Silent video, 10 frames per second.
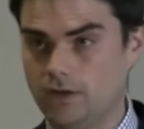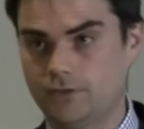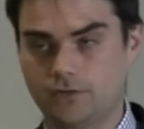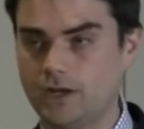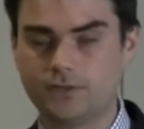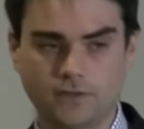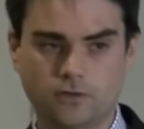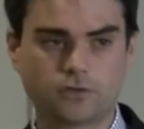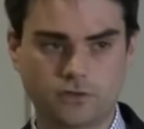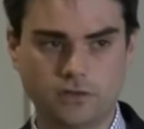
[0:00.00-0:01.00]
if there's anything
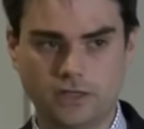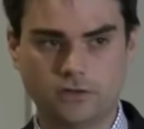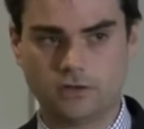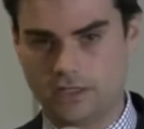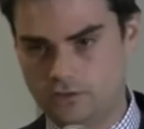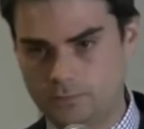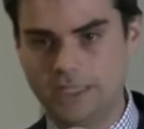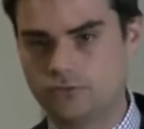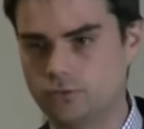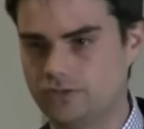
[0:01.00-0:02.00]
that
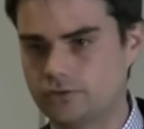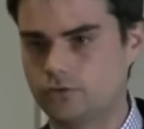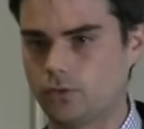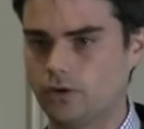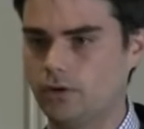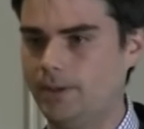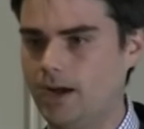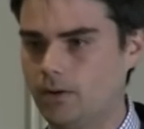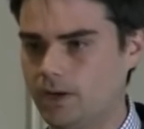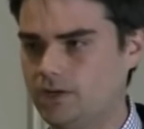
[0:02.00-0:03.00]
speaks to dictatorial
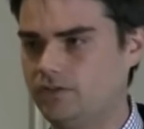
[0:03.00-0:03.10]
power,